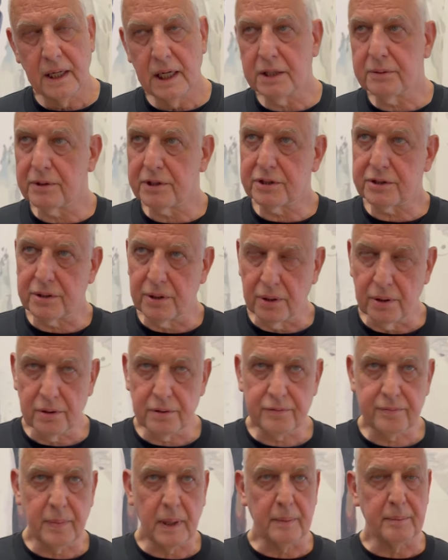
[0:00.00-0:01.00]
It was
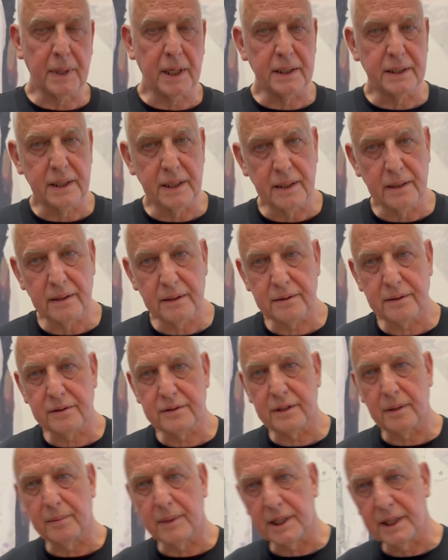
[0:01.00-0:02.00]
sold by my dealer to
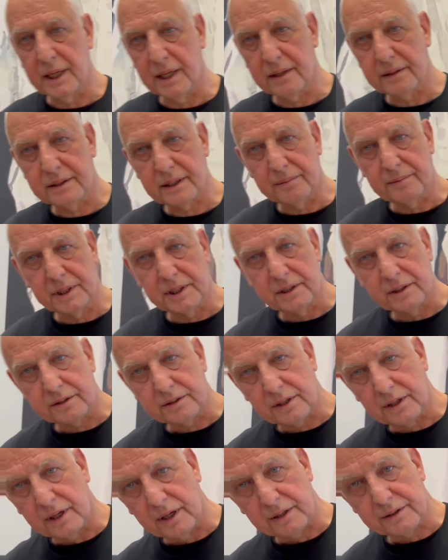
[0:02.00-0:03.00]
somebody else and we
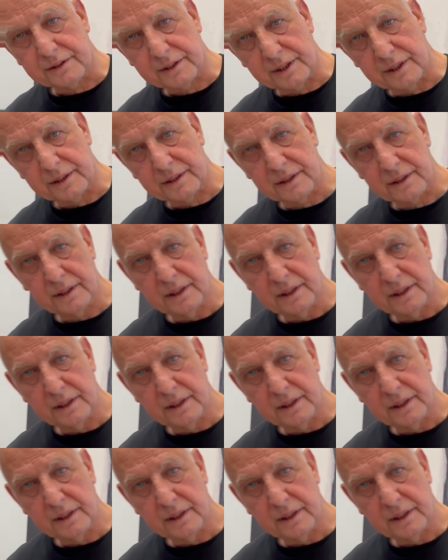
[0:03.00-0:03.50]
just lost it.